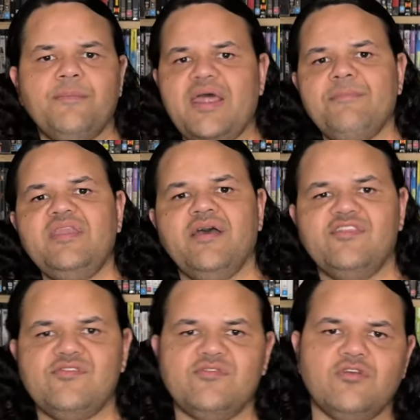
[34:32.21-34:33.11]
But at
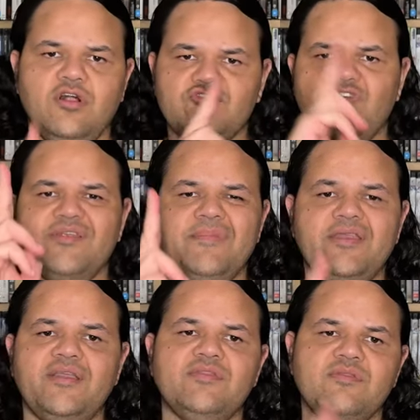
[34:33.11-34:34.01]
midnight, clock struck
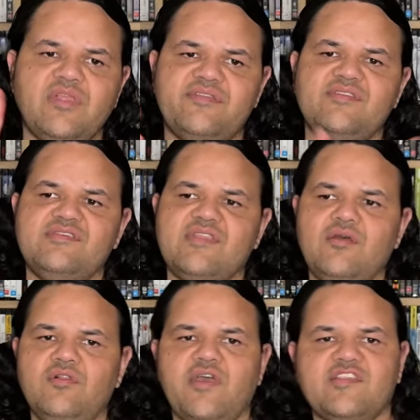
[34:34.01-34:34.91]
midnight, license deal